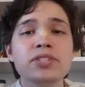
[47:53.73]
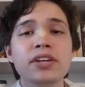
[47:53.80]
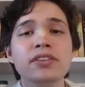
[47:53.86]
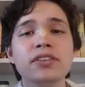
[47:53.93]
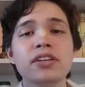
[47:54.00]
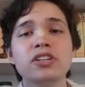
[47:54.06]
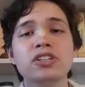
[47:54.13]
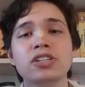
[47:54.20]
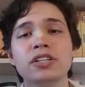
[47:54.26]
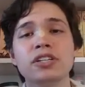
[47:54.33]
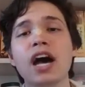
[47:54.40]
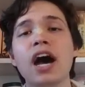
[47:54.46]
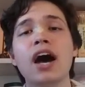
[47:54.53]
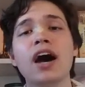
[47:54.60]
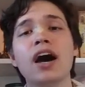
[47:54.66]

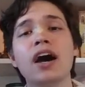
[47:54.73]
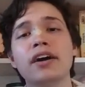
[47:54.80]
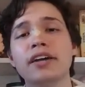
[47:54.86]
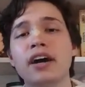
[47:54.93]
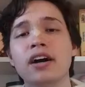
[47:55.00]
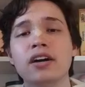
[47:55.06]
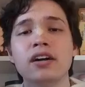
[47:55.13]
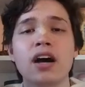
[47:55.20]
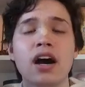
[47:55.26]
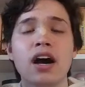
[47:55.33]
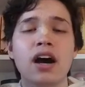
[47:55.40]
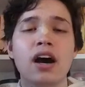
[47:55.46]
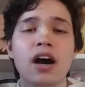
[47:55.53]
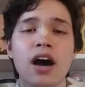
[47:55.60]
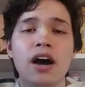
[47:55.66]
sandirshita
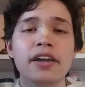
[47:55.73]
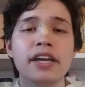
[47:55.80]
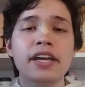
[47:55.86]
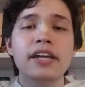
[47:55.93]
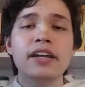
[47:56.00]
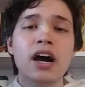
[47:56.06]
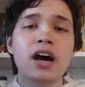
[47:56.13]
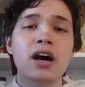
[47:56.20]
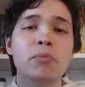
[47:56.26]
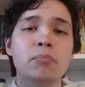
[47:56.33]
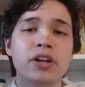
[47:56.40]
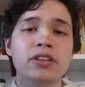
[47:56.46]
hyanga harina